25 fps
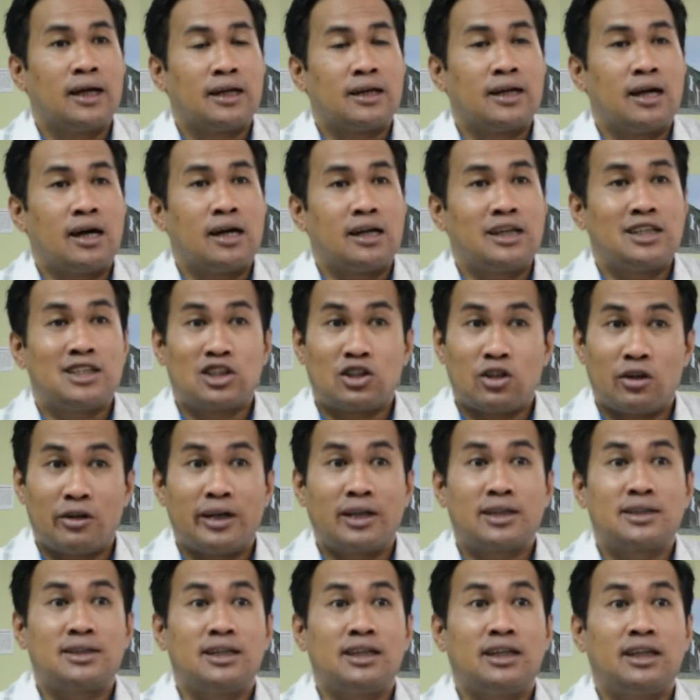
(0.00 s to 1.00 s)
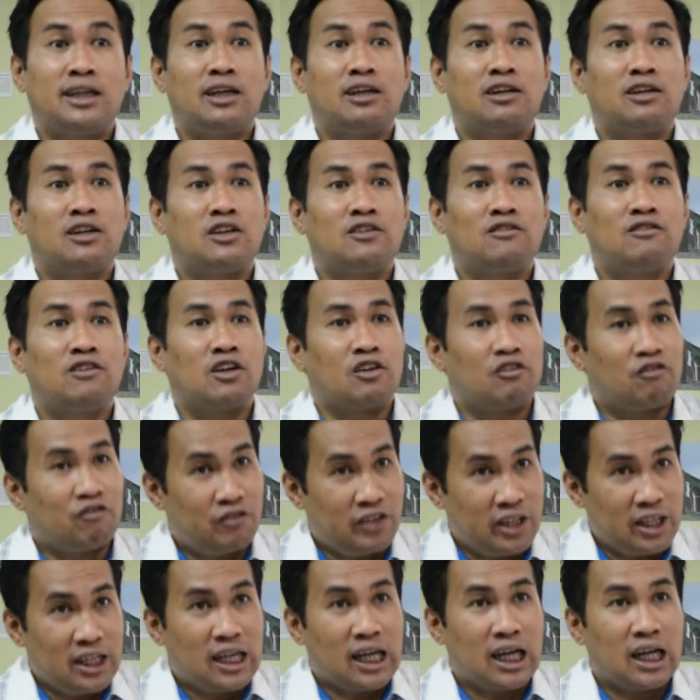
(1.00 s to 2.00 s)
the historic city of
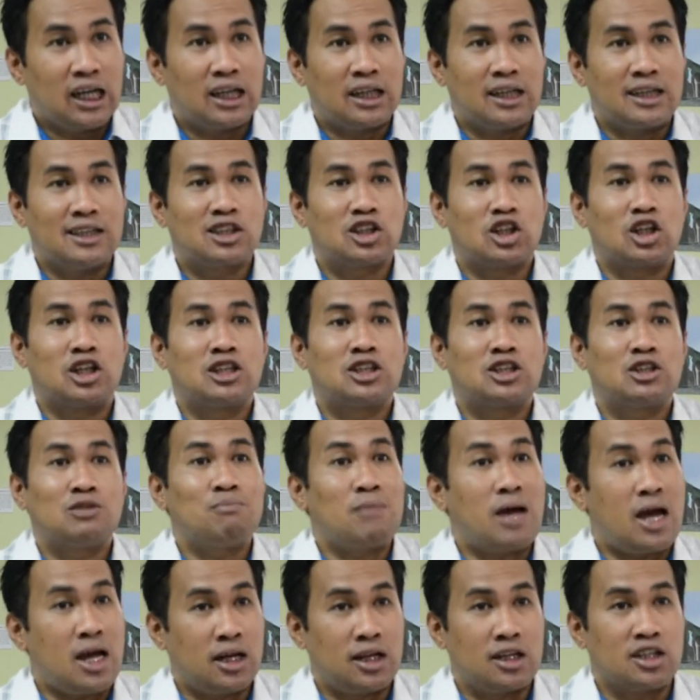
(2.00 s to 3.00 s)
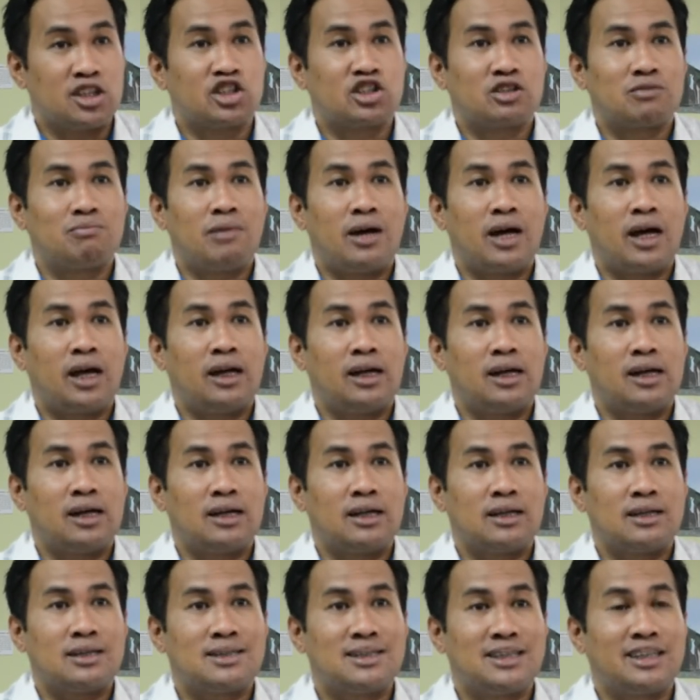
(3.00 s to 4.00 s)
Vigan is also managed by the
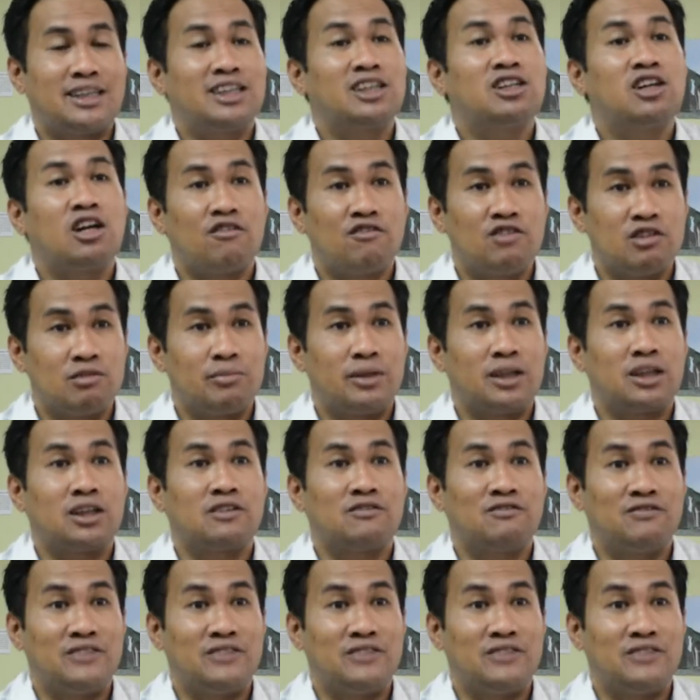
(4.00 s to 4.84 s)
city government of